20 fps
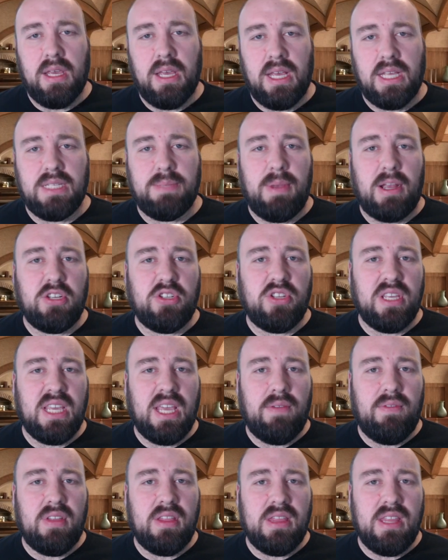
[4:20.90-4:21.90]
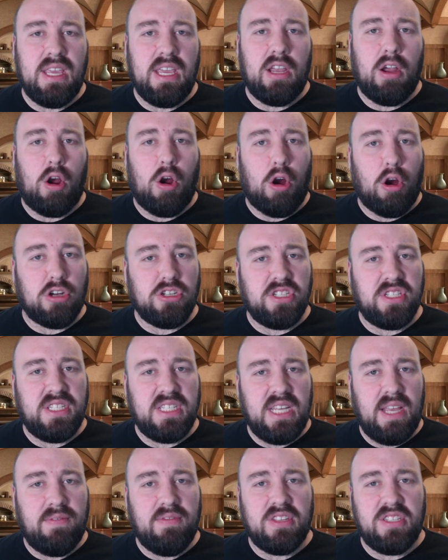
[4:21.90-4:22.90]
especially given the
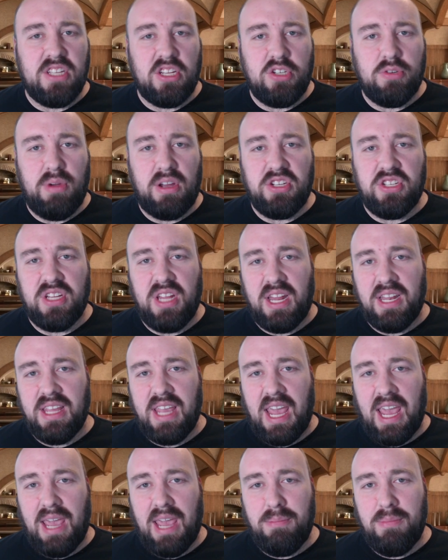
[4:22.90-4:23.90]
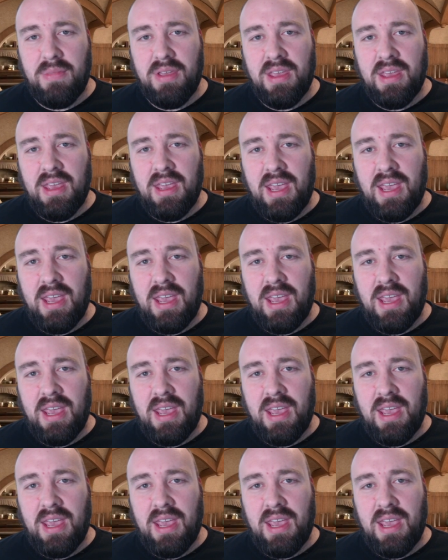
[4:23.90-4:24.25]
urgency of the situation in game,